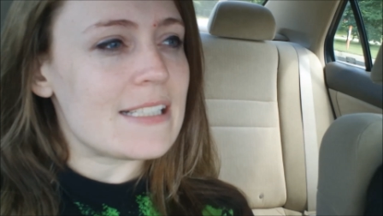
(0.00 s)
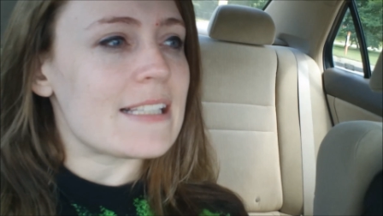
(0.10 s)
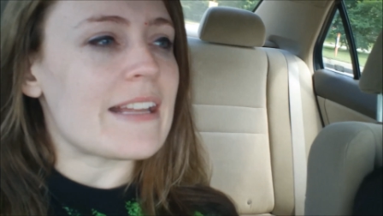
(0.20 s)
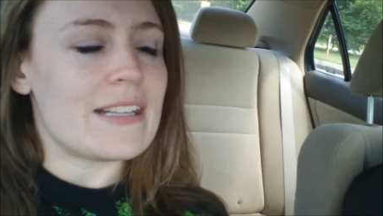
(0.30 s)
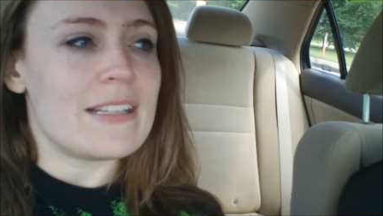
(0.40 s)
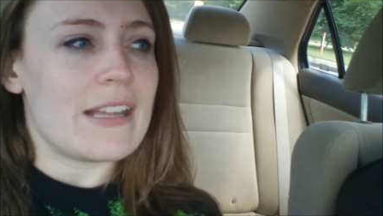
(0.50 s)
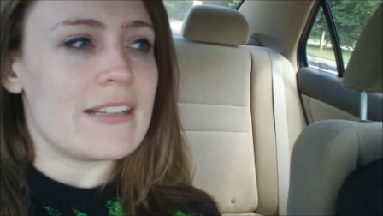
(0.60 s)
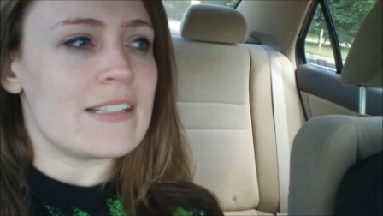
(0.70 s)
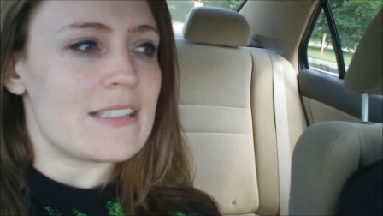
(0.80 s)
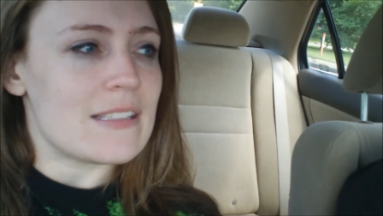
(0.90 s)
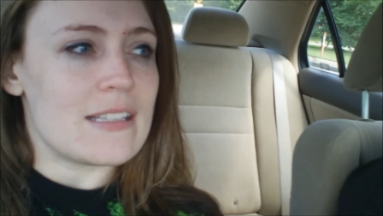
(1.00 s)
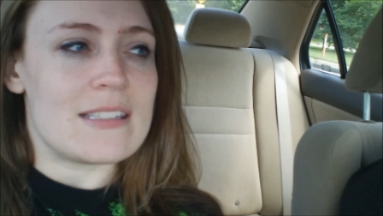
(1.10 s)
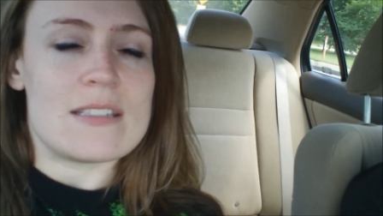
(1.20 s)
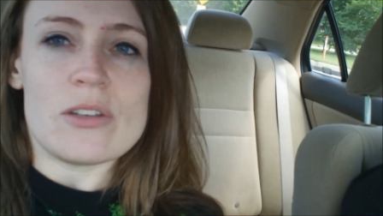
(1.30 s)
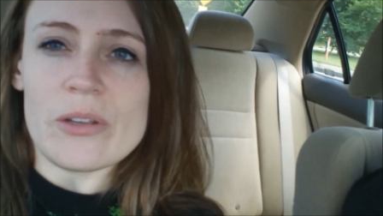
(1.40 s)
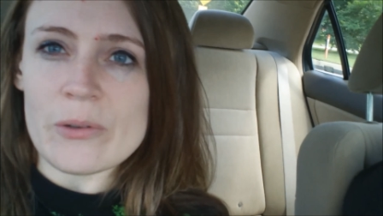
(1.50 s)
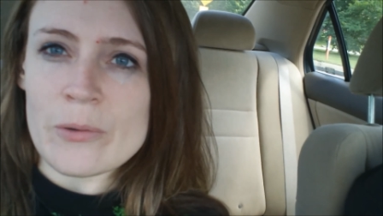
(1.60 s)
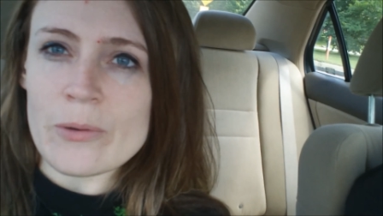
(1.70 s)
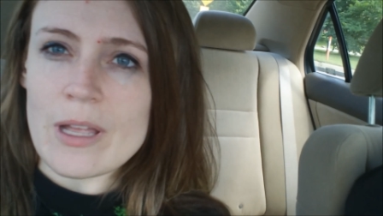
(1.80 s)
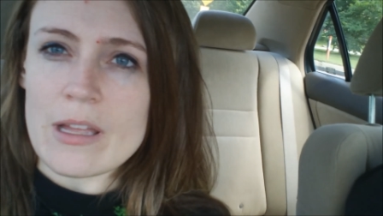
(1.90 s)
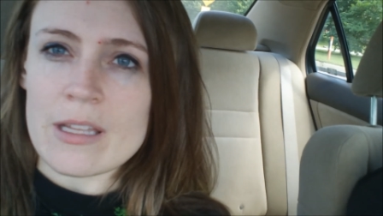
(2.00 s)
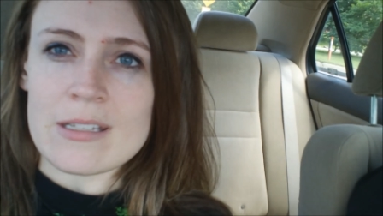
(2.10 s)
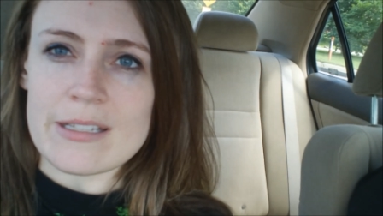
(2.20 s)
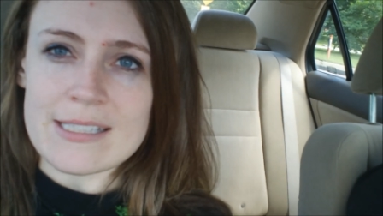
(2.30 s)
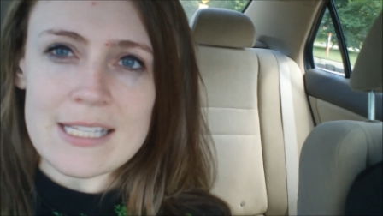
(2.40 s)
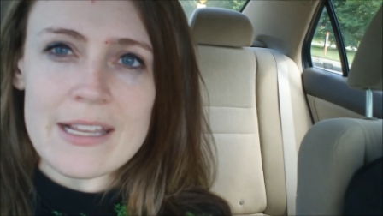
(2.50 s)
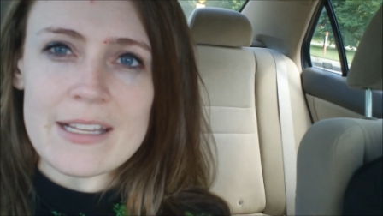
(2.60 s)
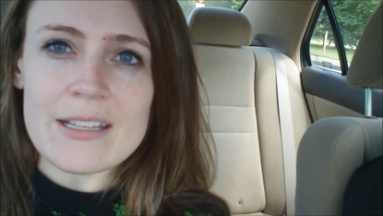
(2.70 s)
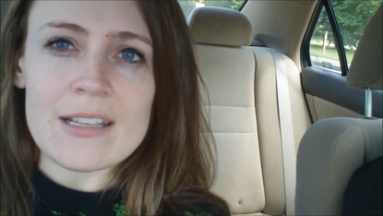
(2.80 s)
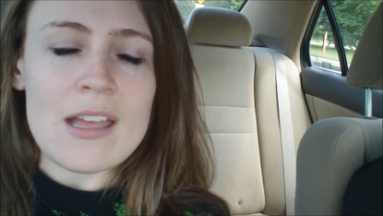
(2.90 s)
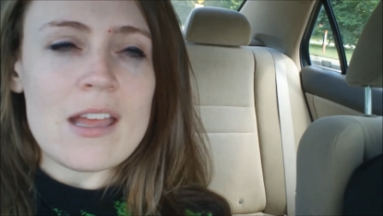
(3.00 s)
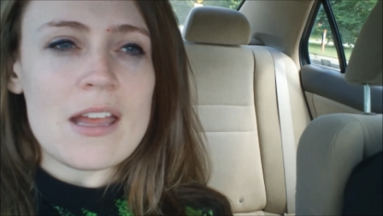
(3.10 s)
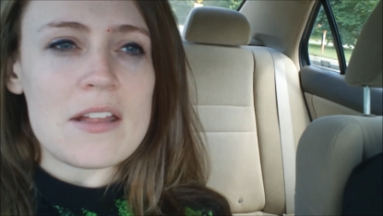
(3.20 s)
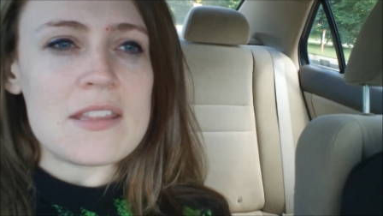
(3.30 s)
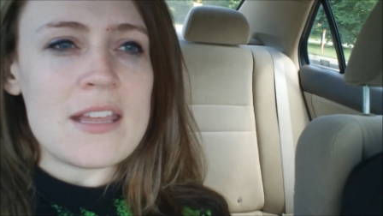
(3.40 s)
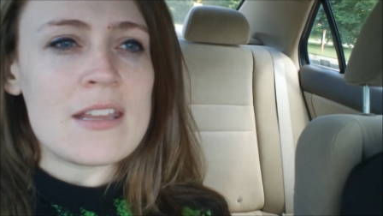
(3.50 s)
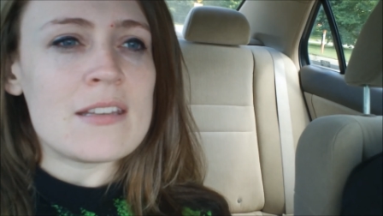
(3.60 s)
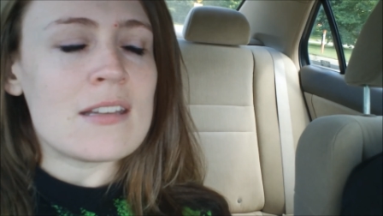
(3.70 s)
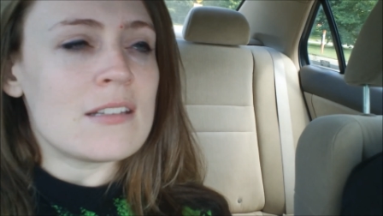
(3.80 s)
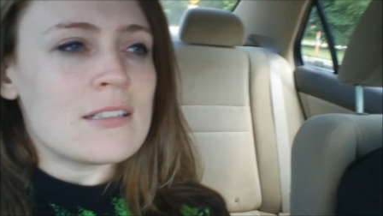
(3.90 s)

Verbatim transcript: excited and it's it's new and exciting. And then